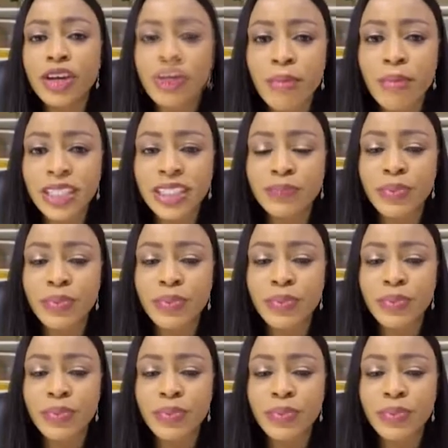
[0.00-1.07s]
the
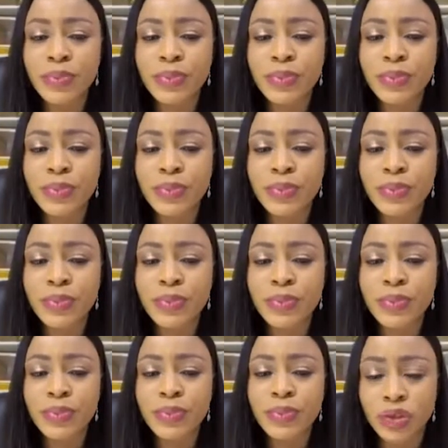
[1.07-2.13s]
e-commerce space to do one
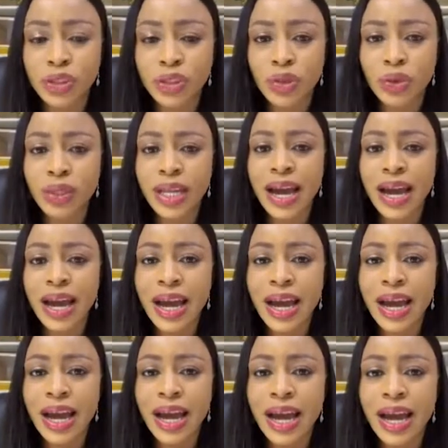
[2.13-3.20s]
transaction or the
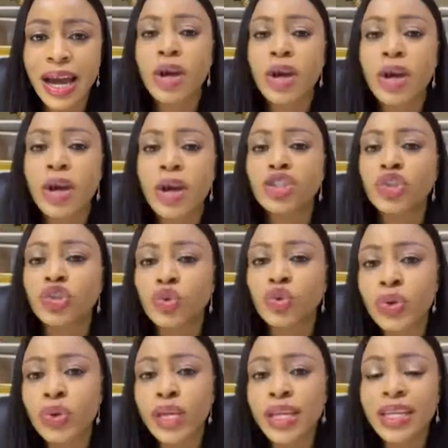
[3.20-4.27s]
other and keep using this
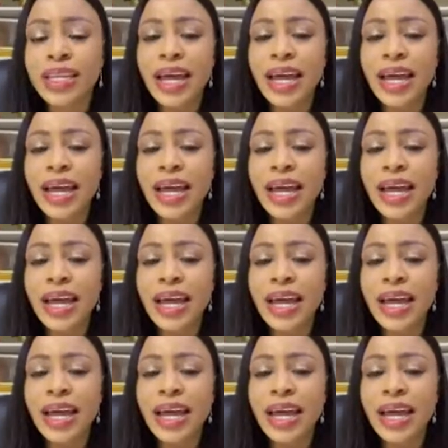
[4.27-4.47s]
platform